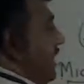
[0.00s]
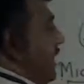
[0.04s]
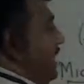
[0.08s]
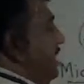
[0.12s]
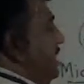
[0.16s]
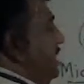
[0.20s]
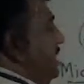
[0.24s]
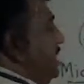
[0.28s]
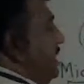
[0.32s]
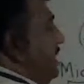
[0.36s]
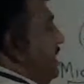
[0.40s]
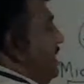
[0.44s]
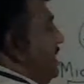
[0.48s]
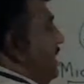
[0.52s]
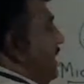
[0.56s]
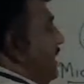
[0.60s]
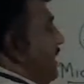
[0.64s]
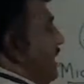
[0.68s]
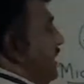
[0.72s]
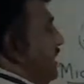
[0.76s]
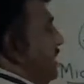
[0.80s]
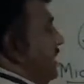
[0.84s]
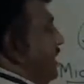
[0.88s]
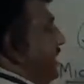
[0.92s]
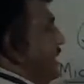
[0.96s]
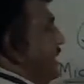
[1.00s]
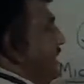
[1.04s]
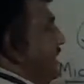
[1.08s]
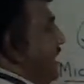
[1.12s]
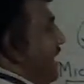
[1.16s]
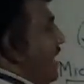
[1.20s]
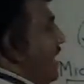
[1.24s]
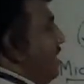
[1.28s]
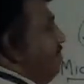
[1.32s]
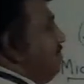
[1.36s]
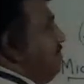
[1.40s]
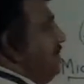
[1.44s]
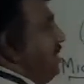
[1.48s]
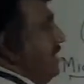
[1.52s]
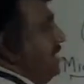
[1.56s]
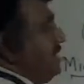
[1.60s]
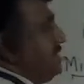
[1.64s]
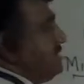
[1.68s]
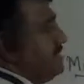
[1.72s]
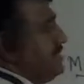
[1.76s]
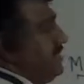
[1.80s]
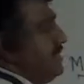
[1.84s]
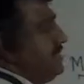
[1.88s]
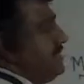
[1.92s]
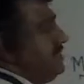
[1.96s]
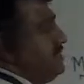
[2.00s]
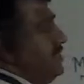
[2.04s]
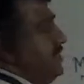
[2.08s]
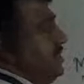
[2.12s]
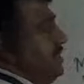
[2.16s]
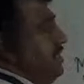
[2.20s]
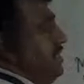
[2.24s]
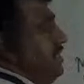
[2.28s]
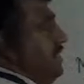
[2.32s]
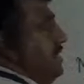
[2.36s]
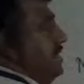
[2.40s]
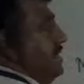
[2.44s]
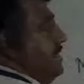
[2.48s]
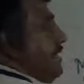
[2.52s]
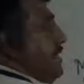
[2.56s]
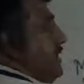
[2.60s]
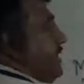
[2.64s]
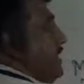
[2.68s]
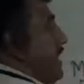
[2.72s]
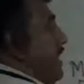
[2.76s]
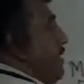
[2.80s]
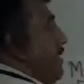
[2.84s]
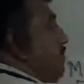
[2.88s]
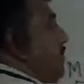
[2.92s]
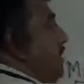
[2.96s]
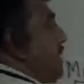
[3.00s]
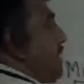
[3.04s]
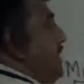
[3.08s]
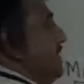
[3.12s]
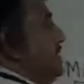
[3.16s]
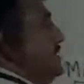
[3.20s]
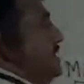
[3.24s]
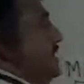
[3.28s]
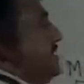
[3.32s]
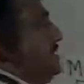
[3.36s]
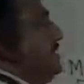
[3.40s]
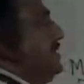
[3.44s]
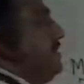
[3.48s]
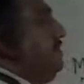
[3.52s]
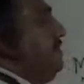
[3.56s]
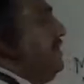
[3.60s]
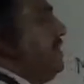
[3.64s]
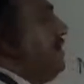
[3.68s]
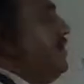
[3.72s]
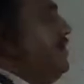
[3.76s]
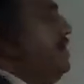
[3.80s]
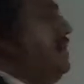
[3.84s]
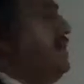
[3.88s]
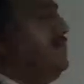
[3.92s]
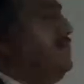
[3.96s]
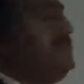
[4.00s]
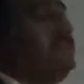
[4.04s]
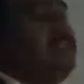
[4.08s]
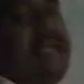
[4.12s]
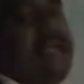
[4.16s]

head contain a cap-like structure. That cap-like structure we call it as